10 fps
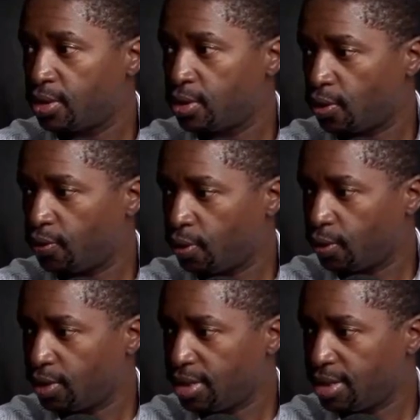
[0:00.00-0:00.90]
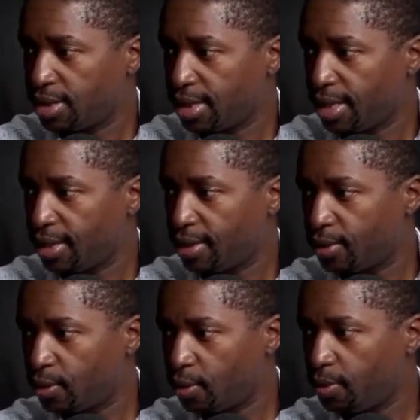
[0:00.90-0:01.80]
So if you notice there
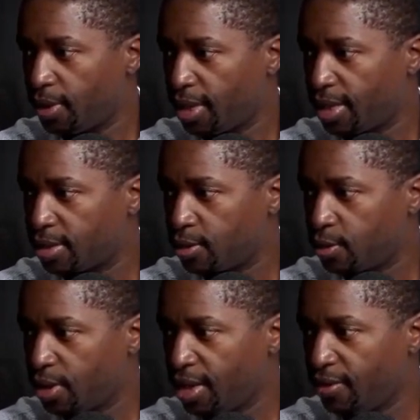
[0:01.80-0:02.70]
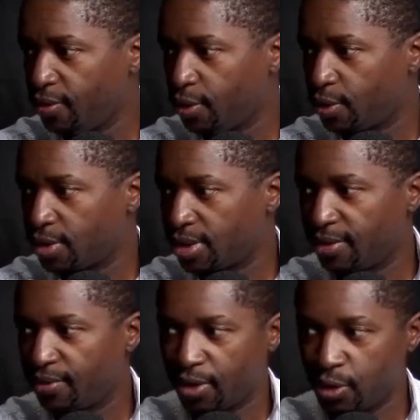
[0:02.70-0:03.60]
on OBS, you have your
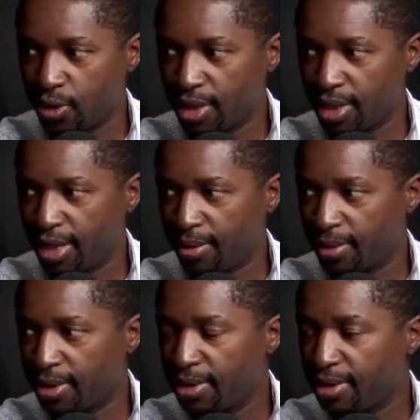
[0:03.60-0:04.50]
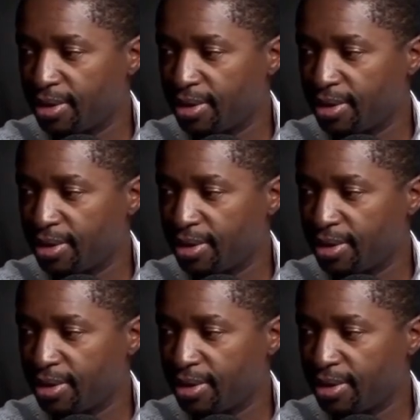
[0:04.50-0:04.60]
Start Virtual Camera.